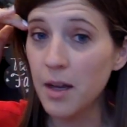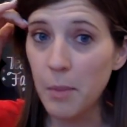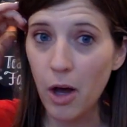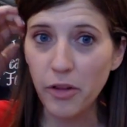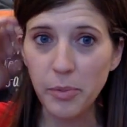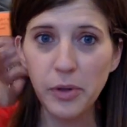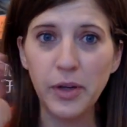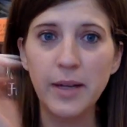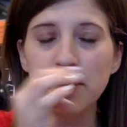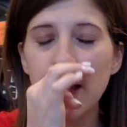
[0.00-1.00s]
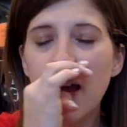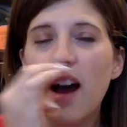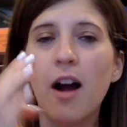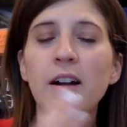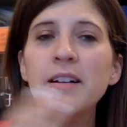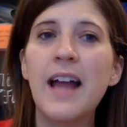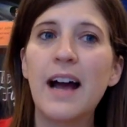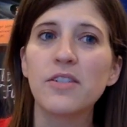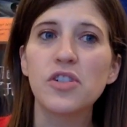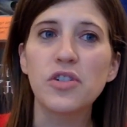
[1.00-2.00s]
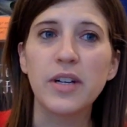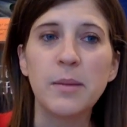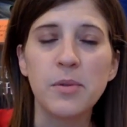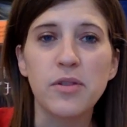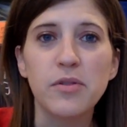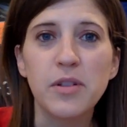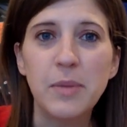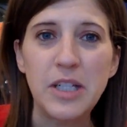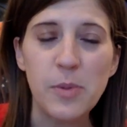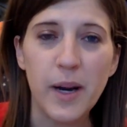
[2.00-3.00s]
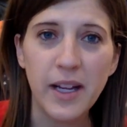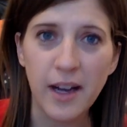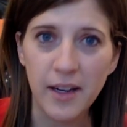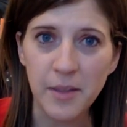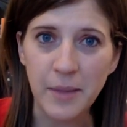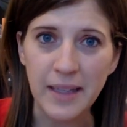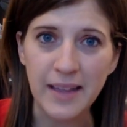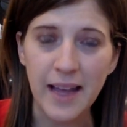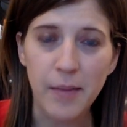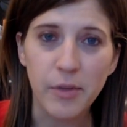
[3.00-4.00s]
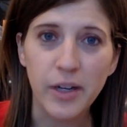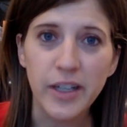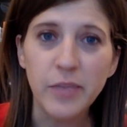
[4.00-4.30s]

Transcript: All the programs are now streamed through the Beachbody On Demand library,